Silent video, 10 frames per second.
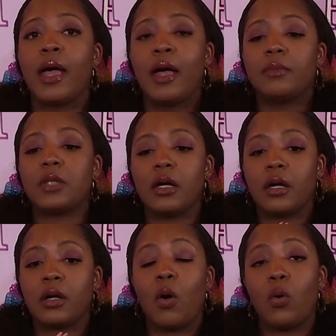the
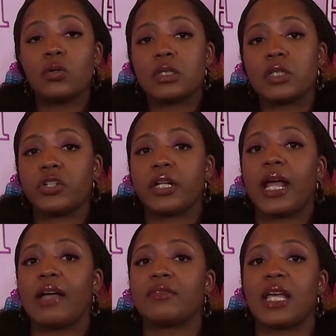goals that you're going to
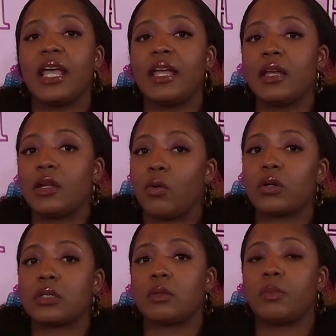have to hit in order
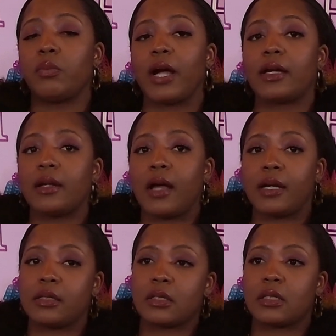to be
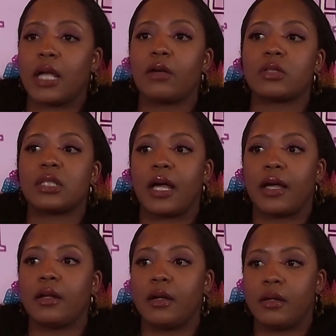recognized outside
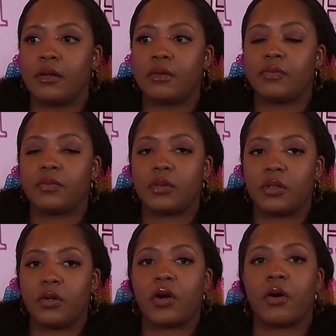of your
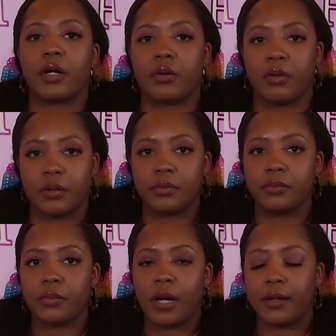current crew,
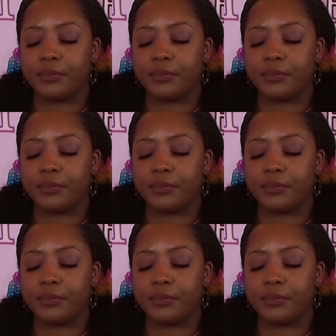right?